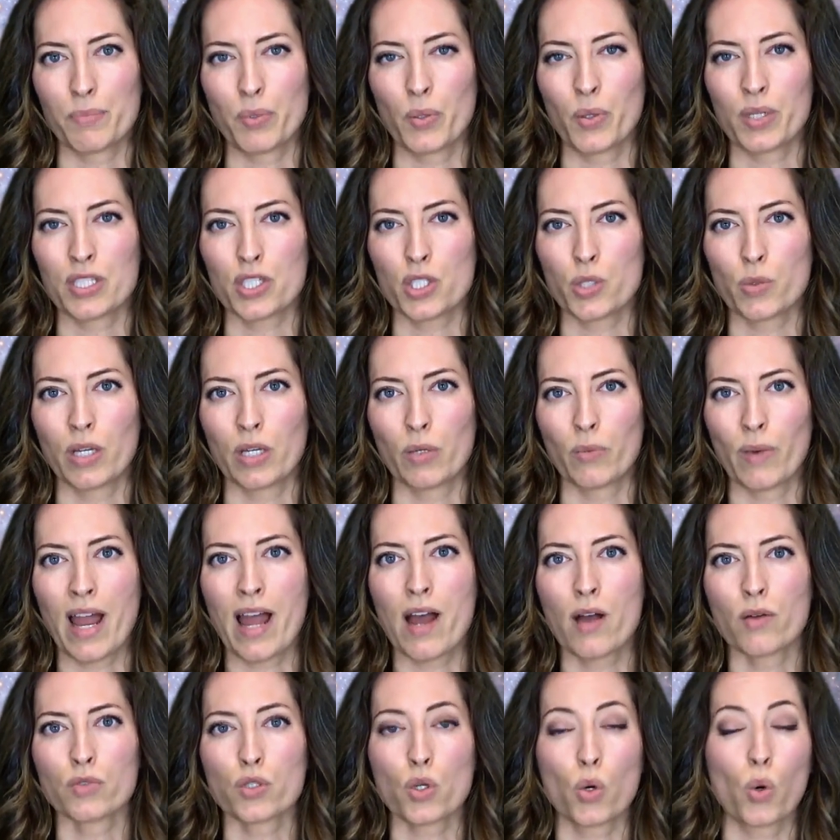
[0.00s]
points to a
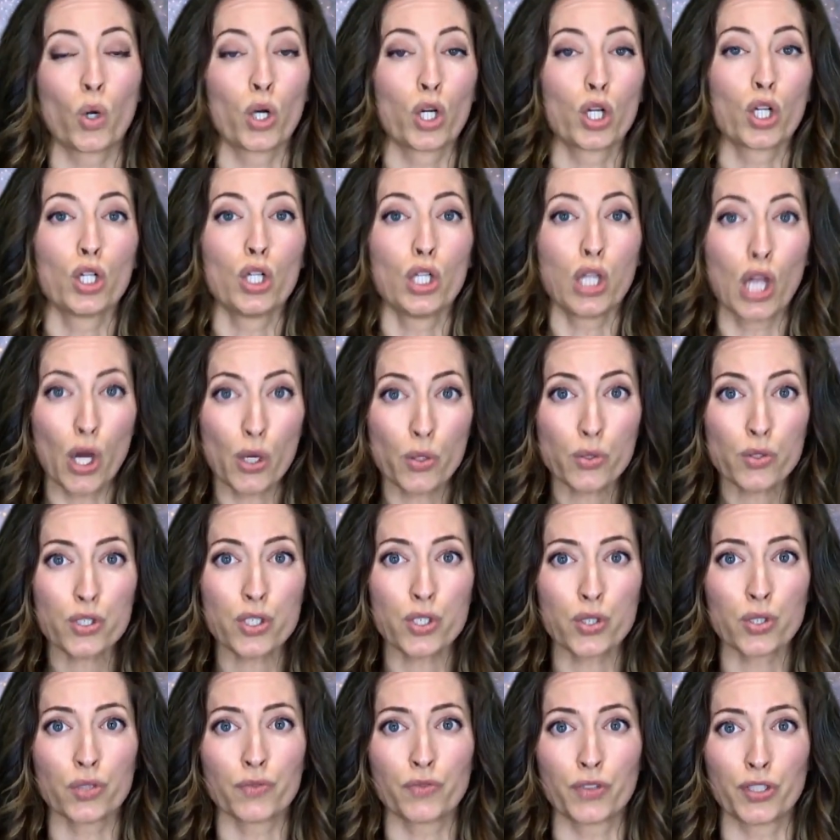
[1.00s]
round or closed
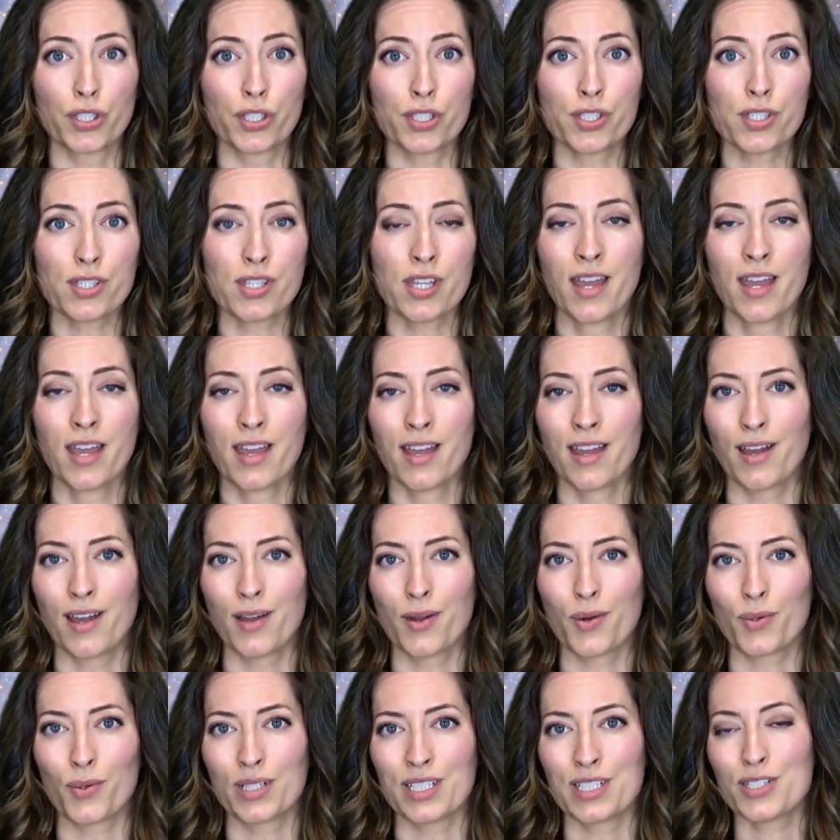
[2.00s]
universe,
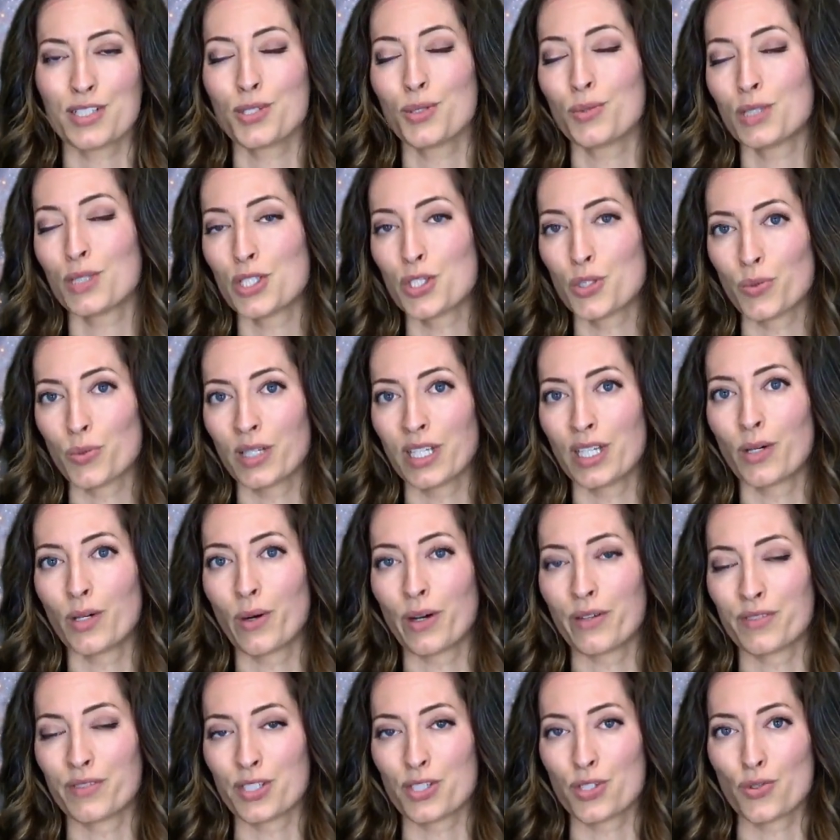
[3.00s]
according to a trio
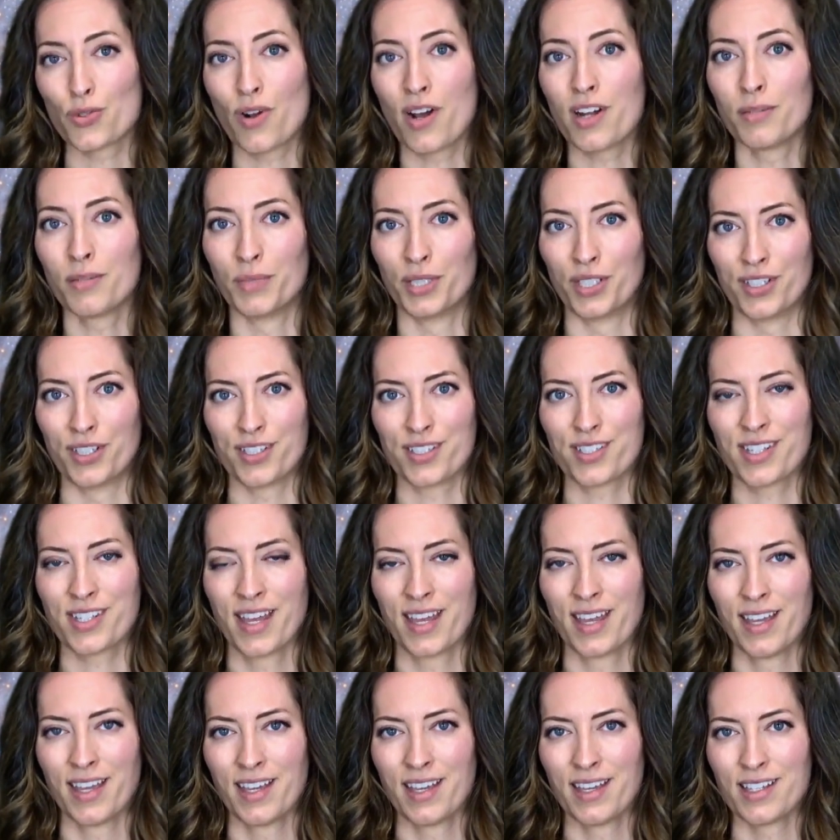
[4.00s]
of astronomers.
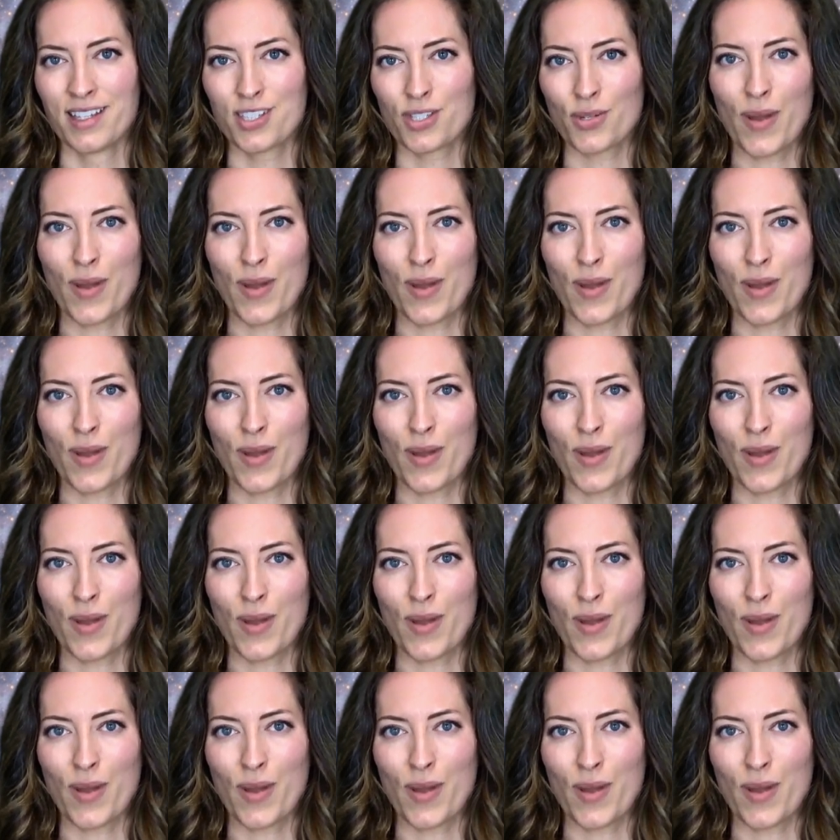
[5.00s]
So,